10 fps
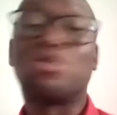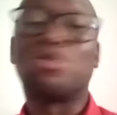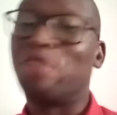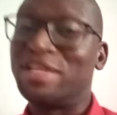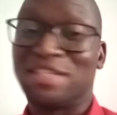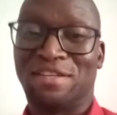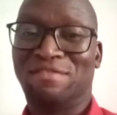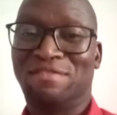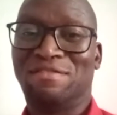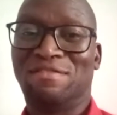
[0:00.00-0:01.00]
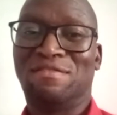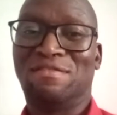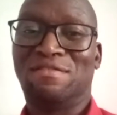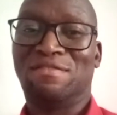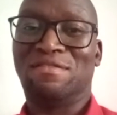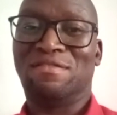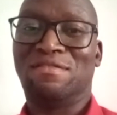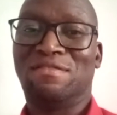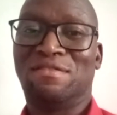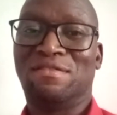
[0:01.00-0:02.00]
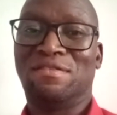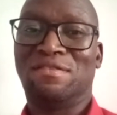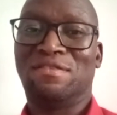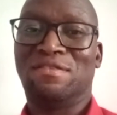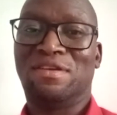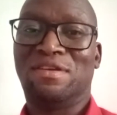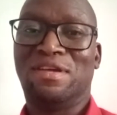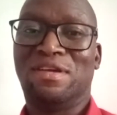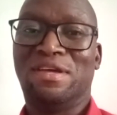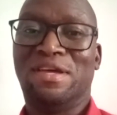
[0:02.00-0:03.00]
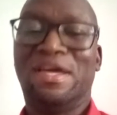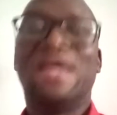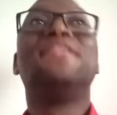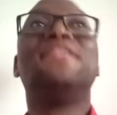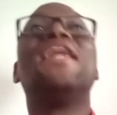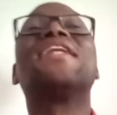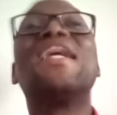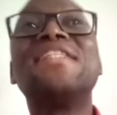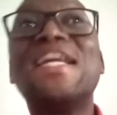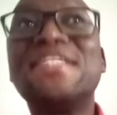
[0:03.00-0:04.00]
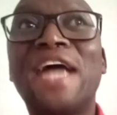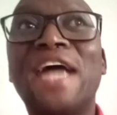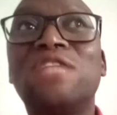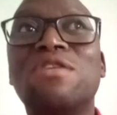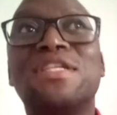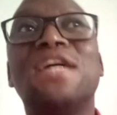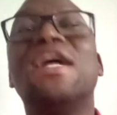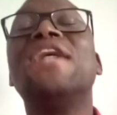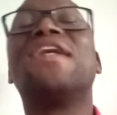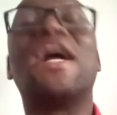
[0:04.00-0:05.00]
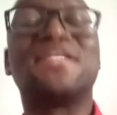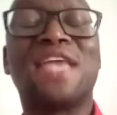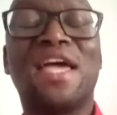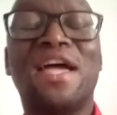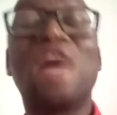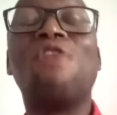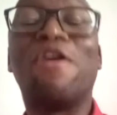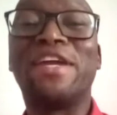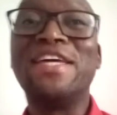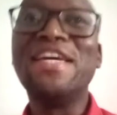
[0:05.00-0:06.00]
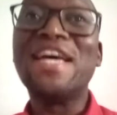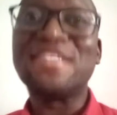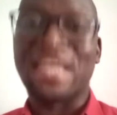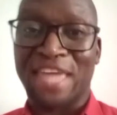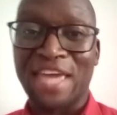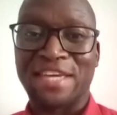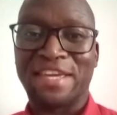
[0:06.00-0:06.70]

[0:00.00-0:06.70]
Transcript: listen. Mm, mm, mm. That counselor is there to say, hey guys, hang on, here's the cake.